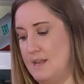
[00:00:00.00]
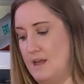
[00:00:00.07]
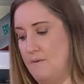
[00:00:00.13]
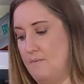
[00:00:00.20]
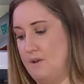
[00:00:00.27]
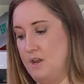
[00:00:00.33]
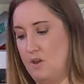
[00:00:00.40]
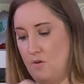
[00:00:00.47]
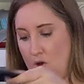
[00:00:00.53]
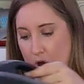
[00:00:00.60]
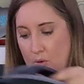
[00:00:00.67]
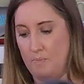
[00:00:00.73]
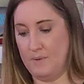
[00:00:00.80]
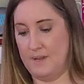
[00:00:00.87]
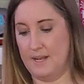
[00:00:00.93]
Now when you
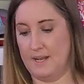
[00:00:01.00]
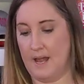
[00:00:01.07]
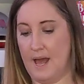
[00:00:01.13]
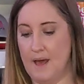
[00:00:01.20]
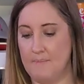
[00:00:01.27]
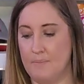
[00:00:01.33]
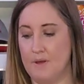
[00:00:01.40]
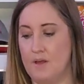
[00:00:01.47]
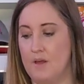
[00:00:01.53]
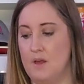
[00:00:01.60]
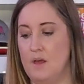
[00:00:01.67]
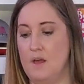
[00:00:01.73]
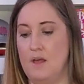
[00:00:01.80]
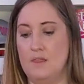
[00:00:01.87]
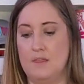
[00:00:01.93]
open it up,
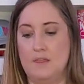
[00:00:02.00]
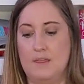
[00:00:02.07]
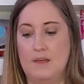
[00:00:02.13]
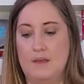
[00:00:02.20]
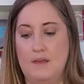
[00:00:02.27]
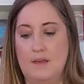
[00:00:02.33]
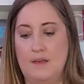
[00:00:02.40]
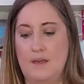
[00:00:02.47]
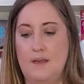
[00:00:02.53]
the